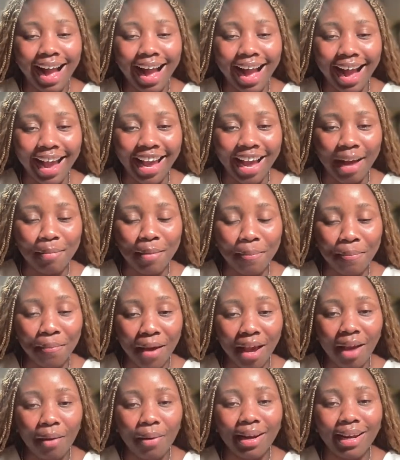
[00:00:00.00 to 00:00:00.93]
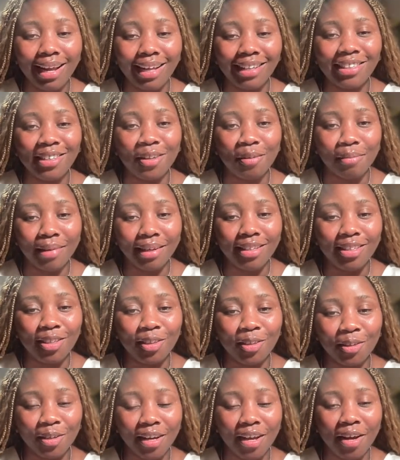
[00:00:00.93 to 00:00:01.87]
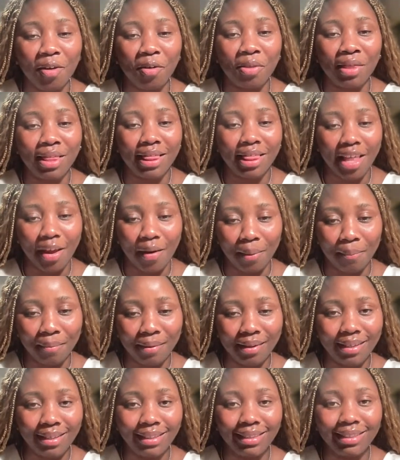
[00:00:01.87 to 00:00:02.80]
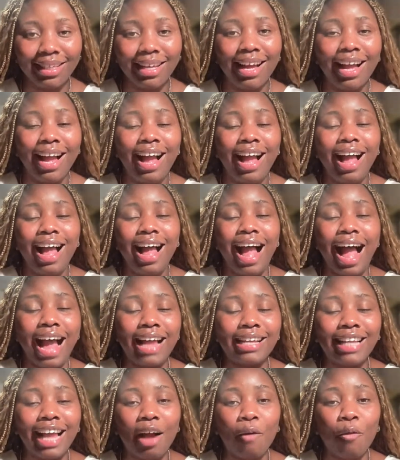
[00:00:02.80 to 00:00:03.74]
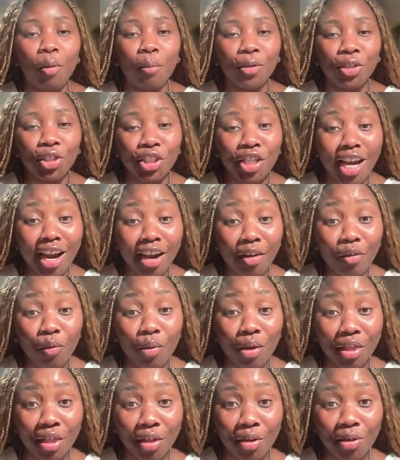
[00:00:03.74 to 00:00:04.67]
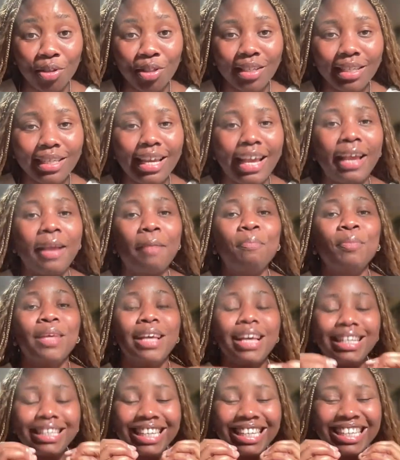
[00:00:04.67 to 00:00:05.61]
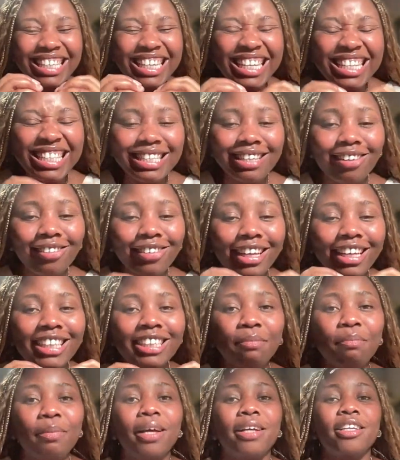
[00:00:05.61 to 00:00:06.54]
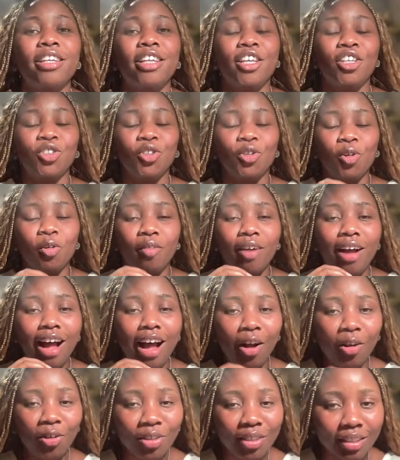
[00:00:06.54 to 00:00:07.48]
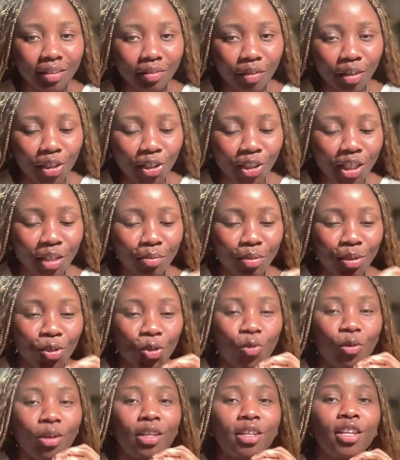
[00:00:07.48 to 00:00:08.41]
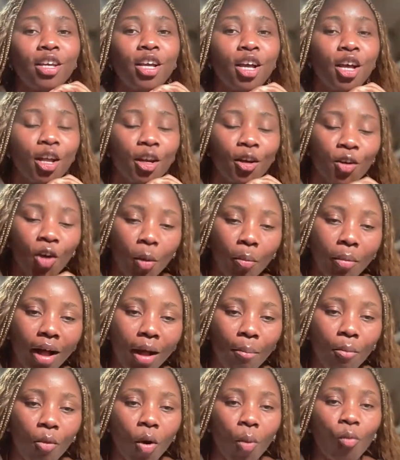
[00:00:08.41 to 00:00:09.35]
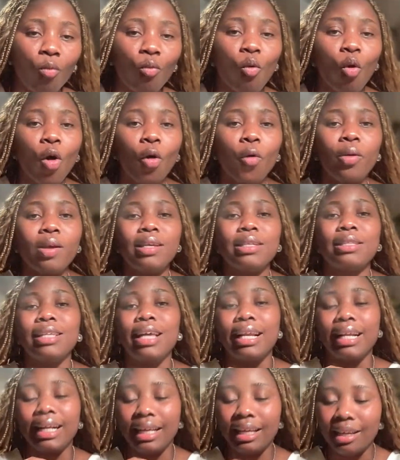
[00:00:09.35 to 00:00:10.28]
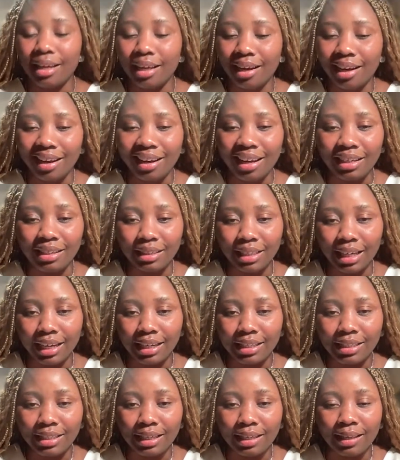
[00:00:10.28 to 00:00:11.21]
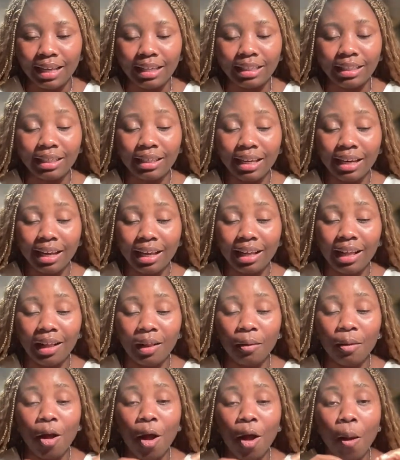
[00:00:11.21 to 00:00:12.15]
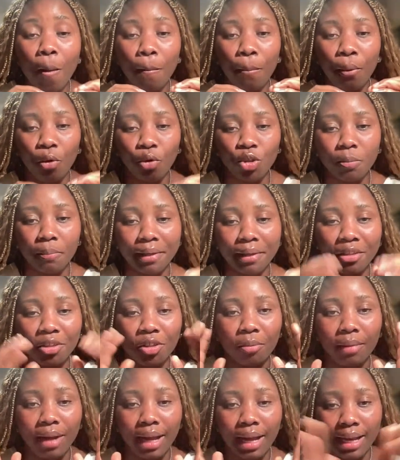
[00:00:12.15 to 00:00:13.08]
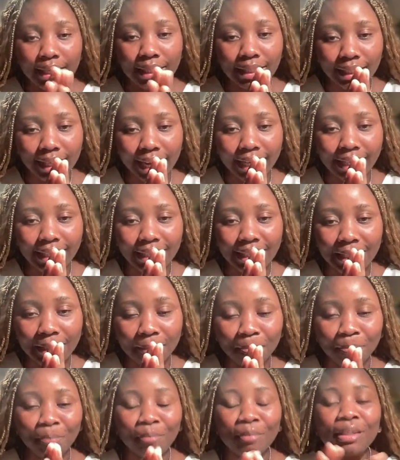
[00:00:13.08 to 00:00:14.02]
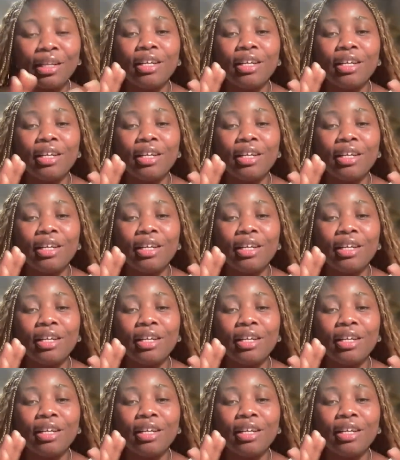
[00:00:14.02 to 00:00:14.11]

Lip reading: I am a perinatal mental health therapist, and I will be sharing with you today the detailed explanation of how to differentiate between normal mom worries and clinical anxiety. That's clinical postpartum anxiety.